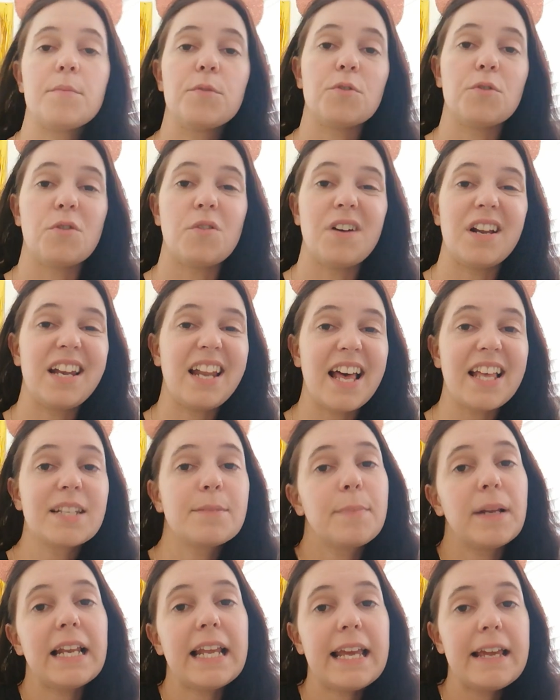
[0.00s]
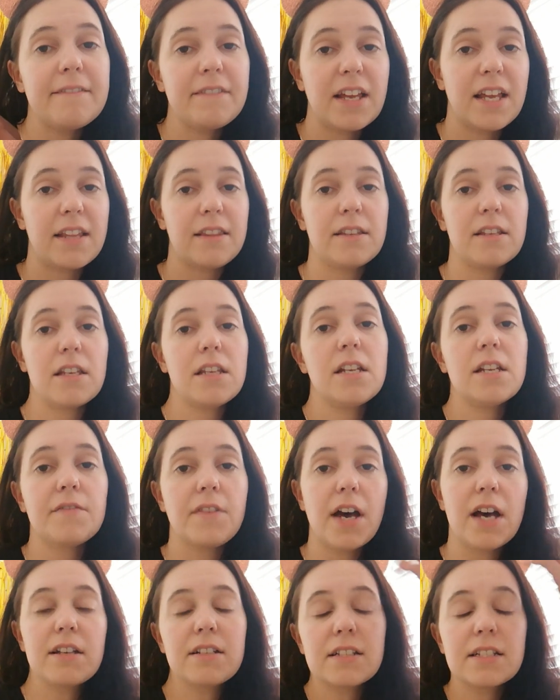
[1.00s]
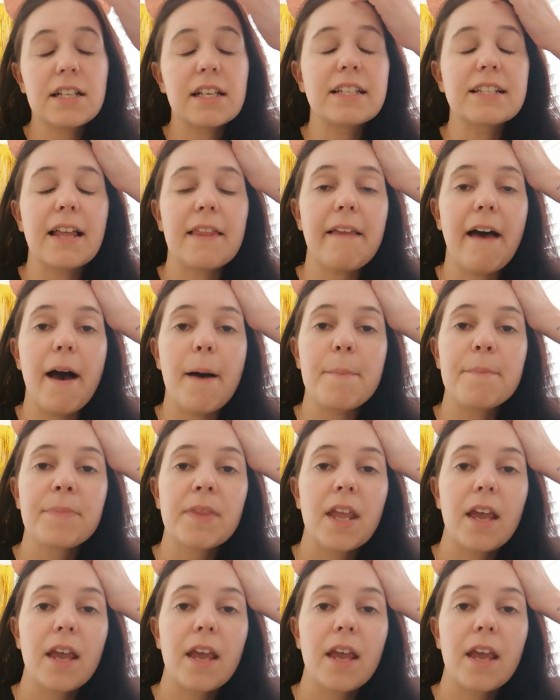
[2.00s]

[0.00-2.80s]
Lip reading: or less belief in the universe and things like that.